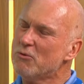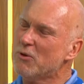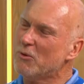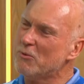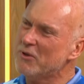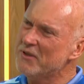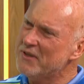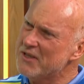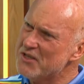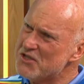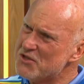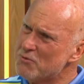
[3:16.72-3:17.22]
Well, with
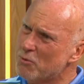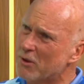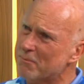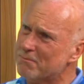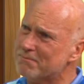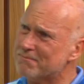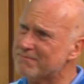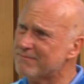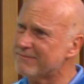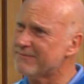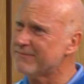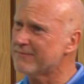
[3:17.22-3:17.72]
this one,
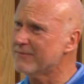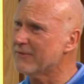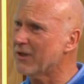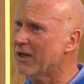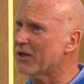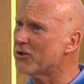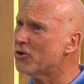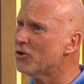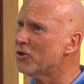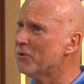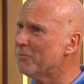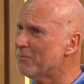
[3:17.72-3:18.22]
I
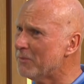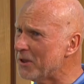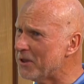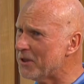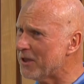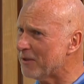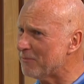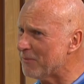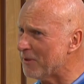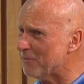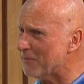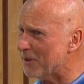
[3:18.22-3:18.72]
couldn't make up
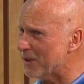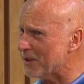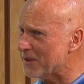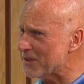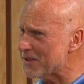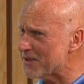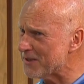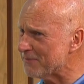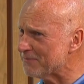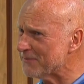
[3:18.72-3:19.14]
my mind.